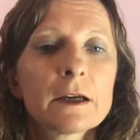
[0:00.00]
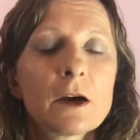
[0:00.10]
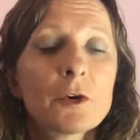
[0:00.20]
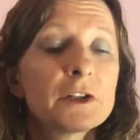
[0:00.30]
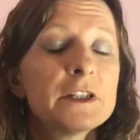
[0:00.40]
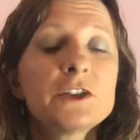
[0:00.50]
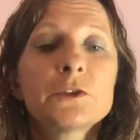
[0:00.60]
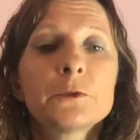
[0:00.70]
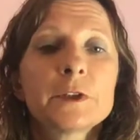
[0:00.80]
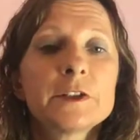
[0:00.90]
on an
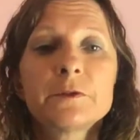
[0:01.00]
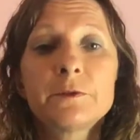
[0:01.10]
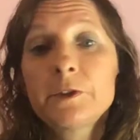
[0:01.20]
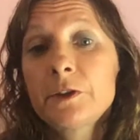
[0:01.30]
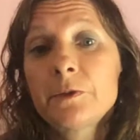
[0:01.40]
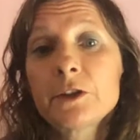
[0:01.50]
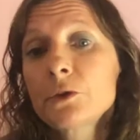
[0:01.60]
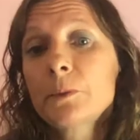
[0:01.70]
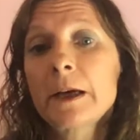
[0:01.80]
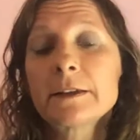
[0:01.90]

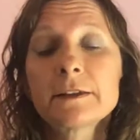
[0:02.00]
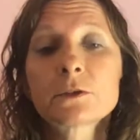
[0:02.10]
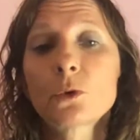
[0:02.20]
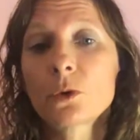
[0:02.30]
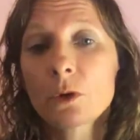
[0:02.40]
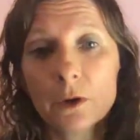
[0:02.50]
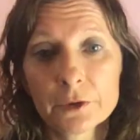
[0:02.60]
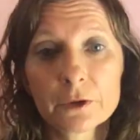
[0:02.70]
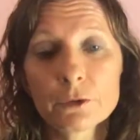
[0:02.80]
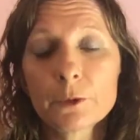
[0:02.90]
individual basis or on
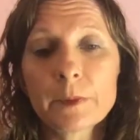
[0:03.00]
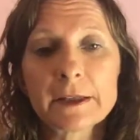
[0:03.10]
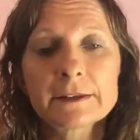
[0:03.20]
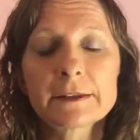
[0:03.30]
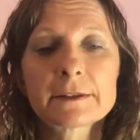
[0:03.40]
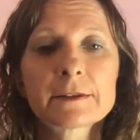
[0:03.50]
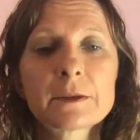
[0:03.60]
a group basis,